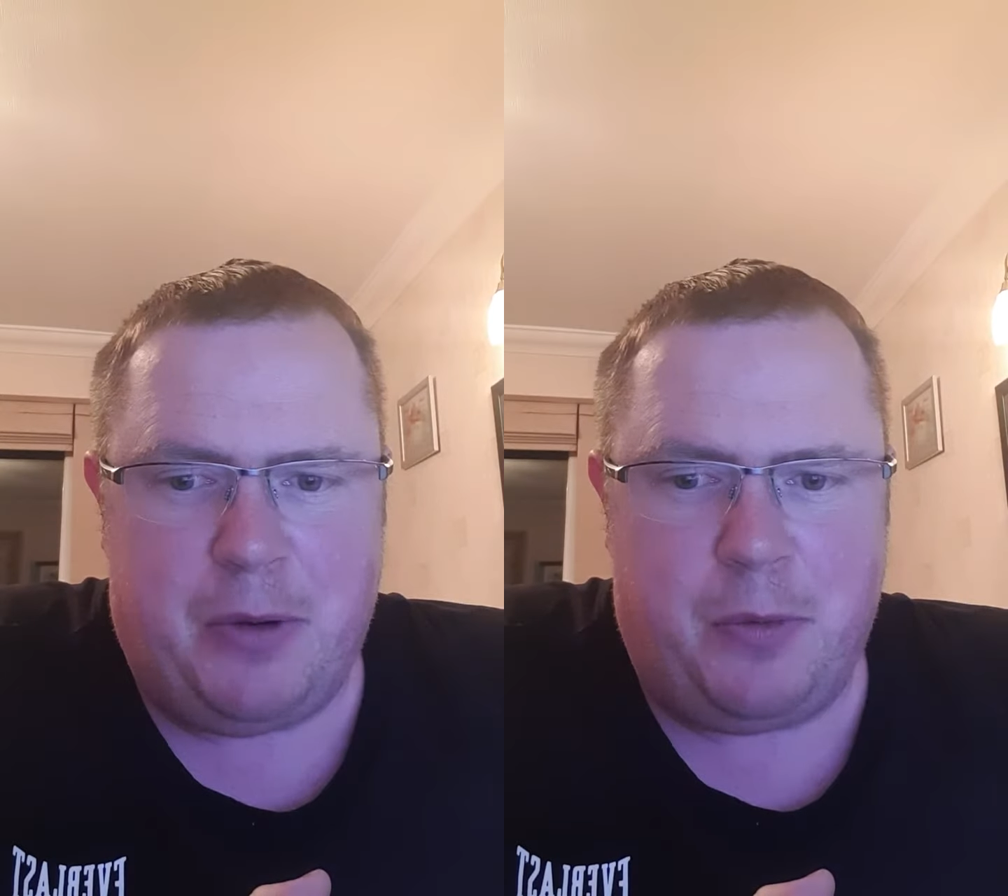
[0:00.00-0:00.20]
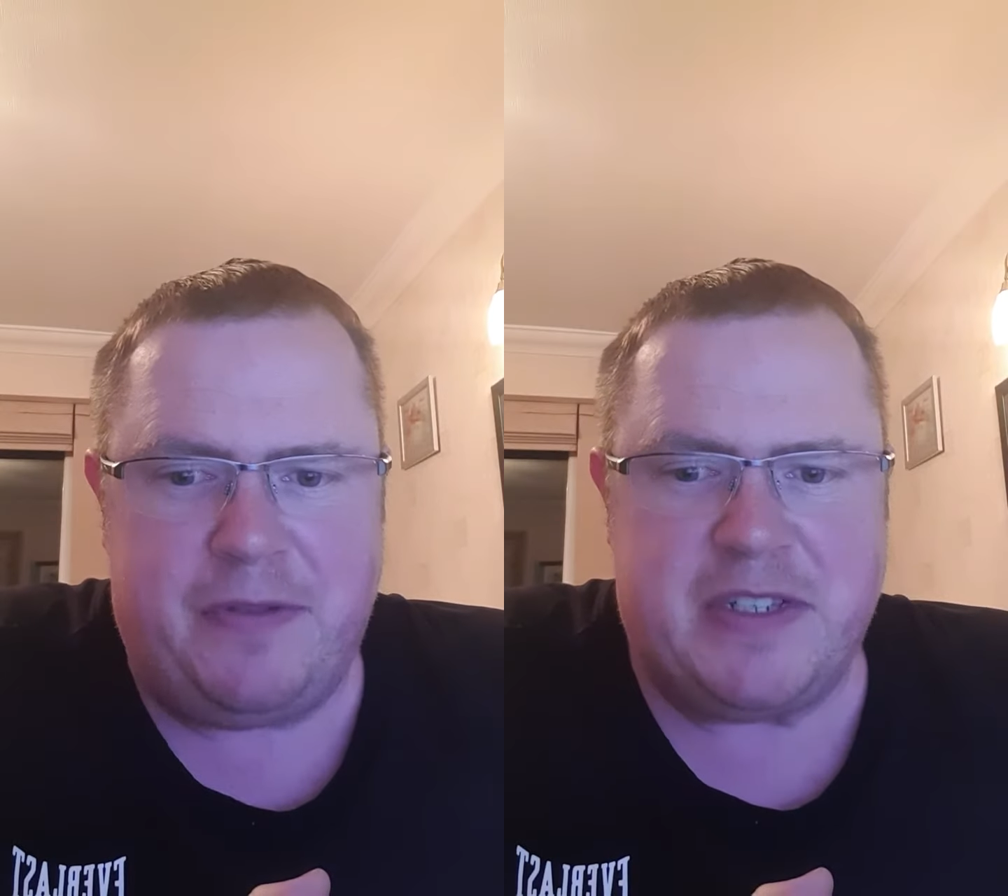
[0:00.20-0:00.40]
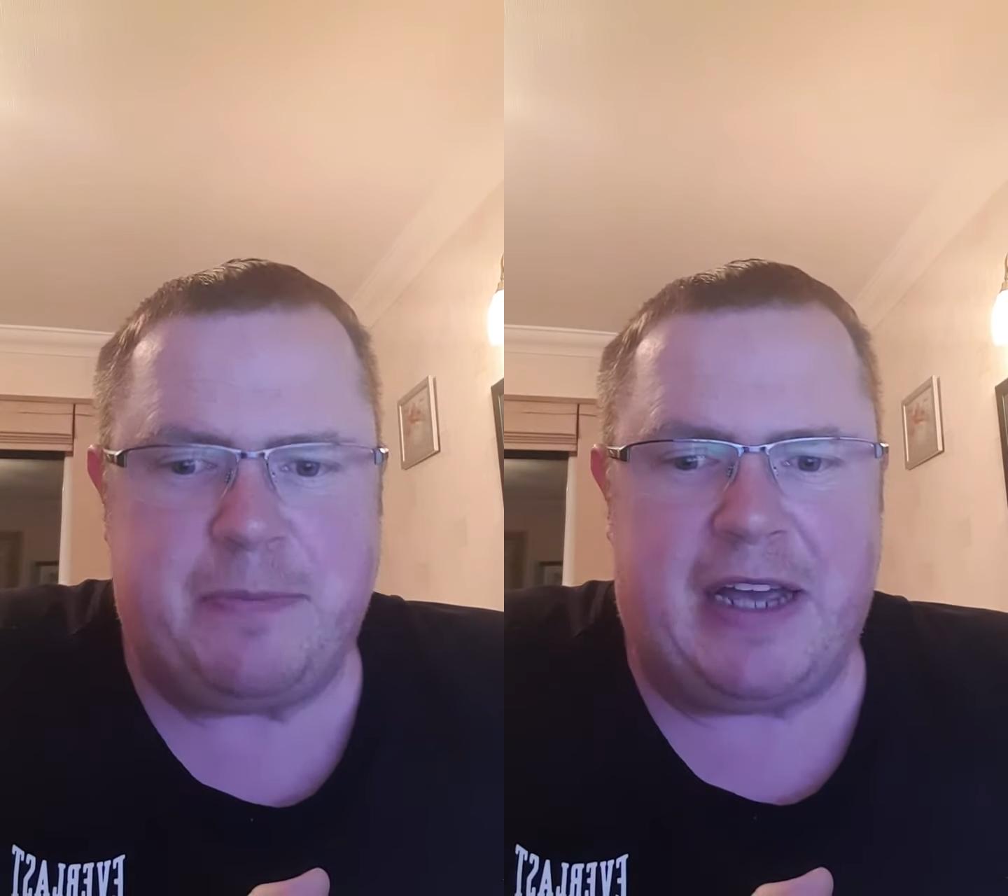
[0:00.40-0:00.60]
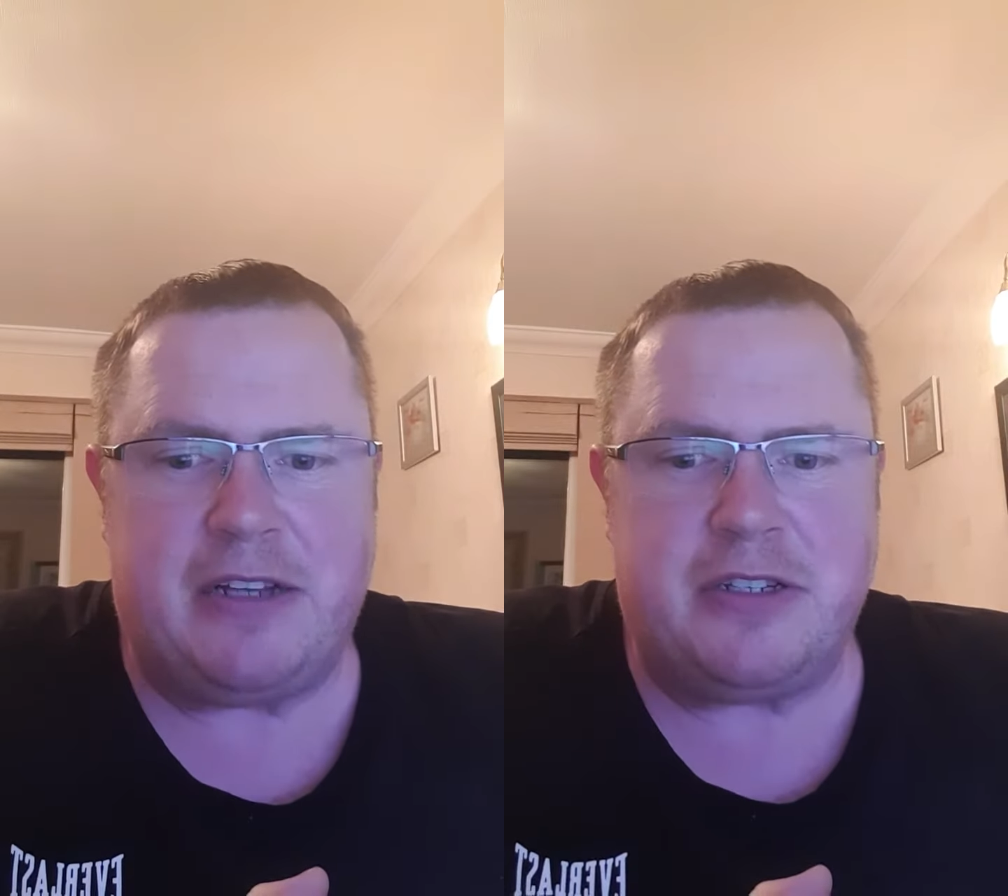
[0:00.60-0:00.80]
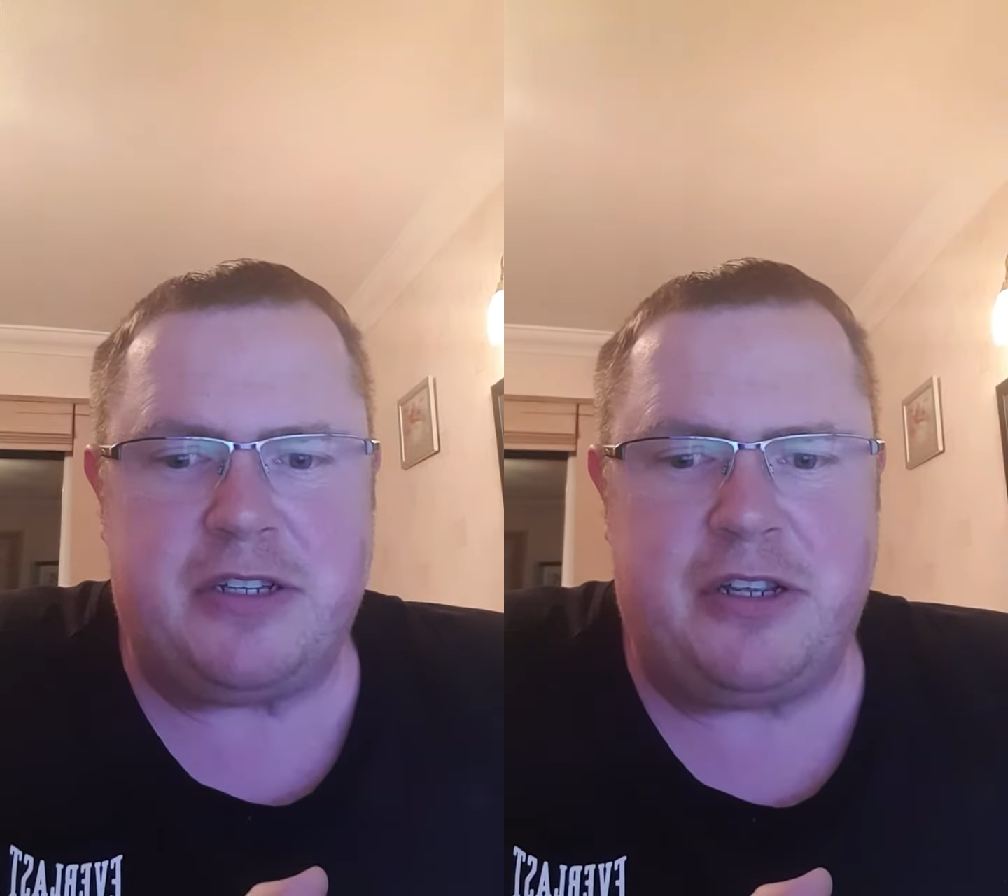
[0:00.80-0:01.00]
with
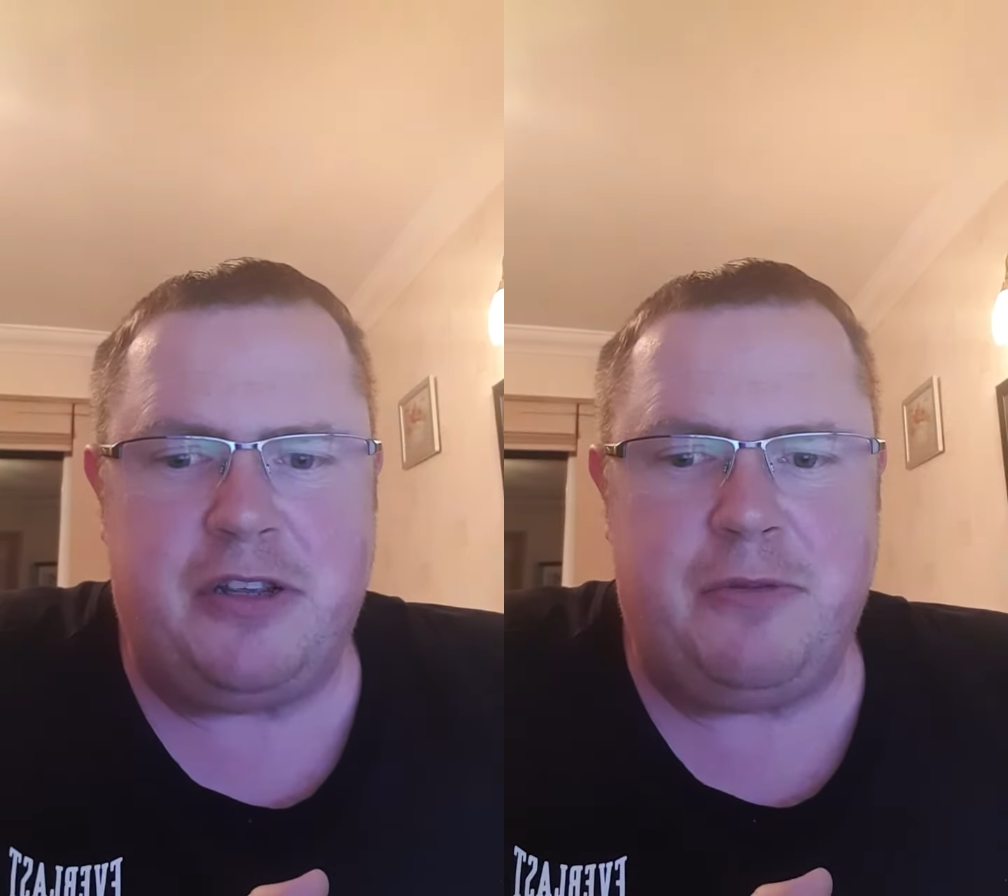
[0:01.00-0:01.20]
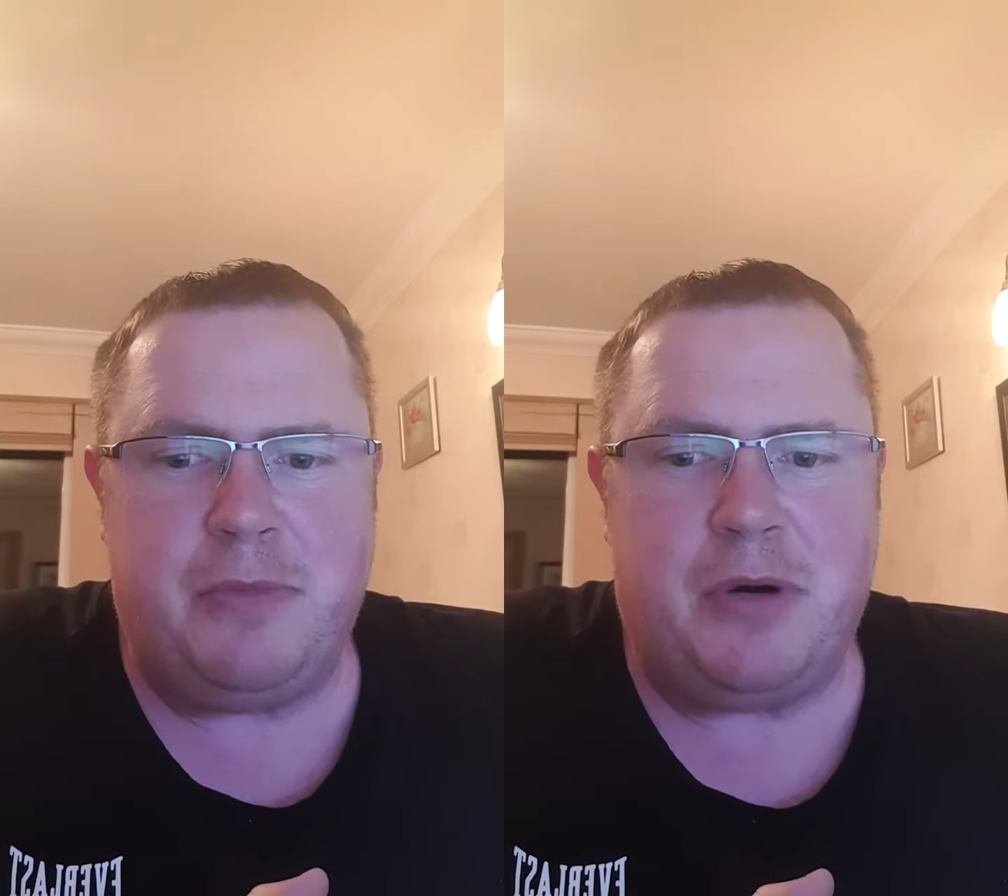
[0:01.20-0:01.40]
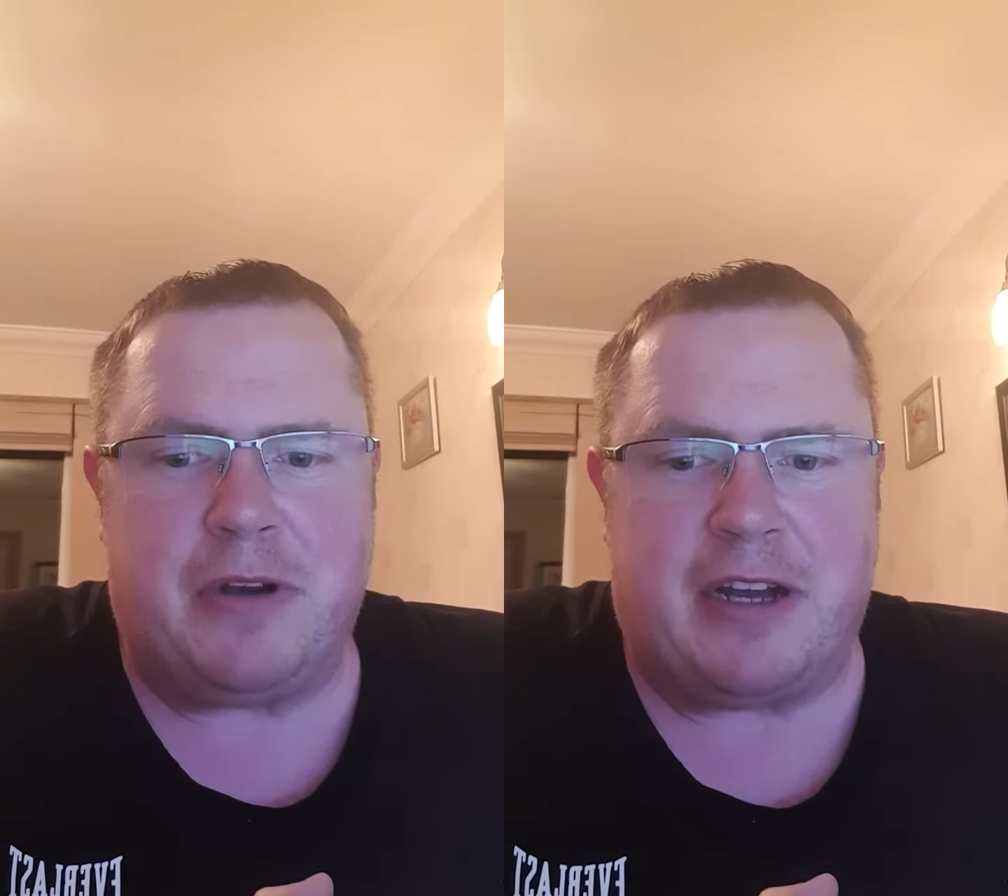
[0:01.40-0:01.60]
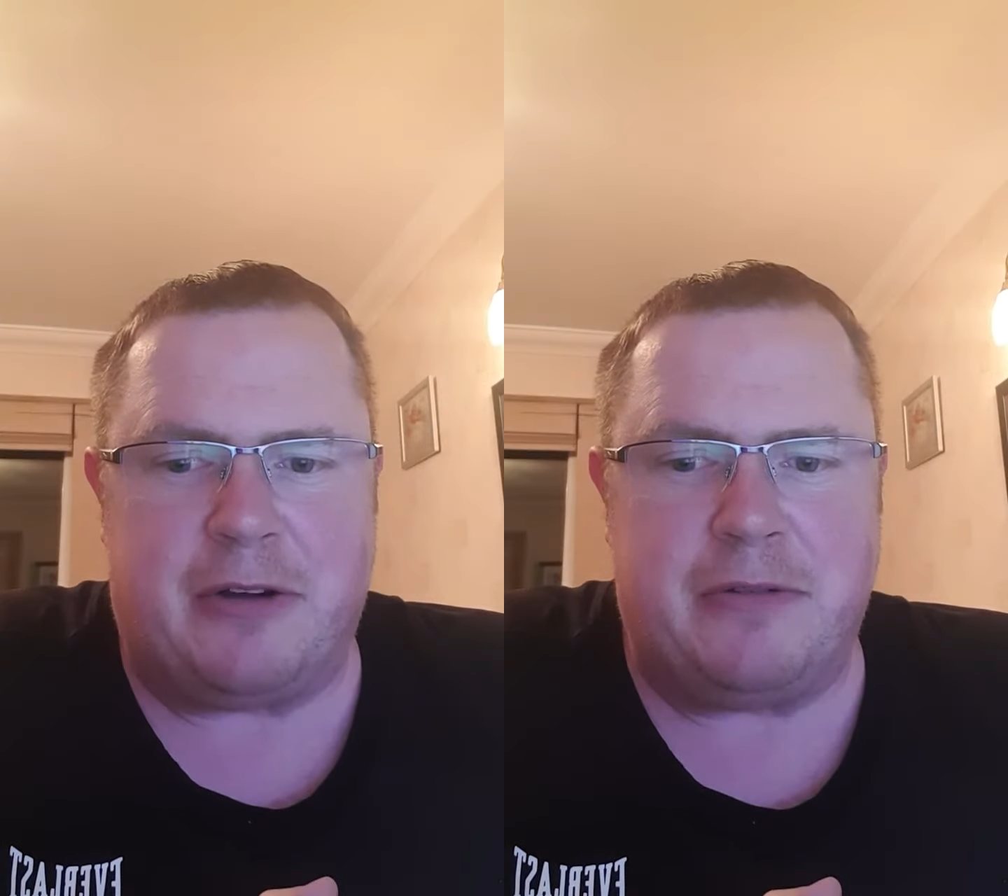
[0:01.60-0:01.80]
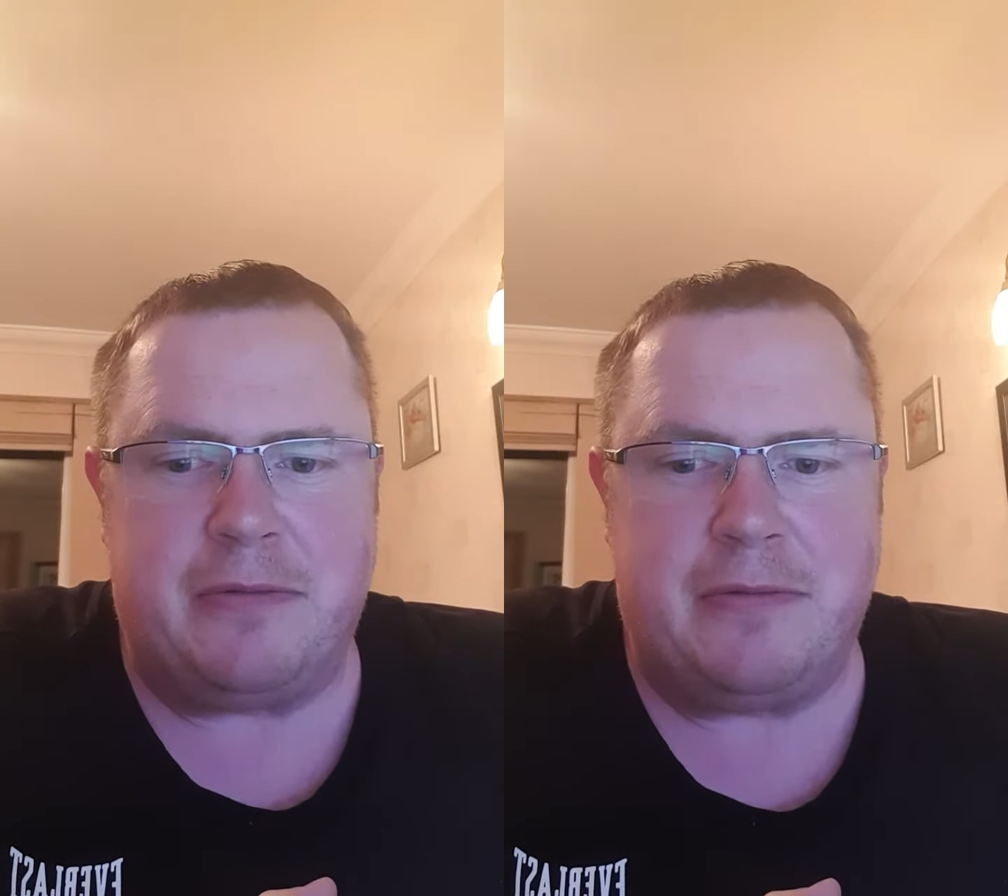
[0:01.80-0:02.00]
specks, you mongo.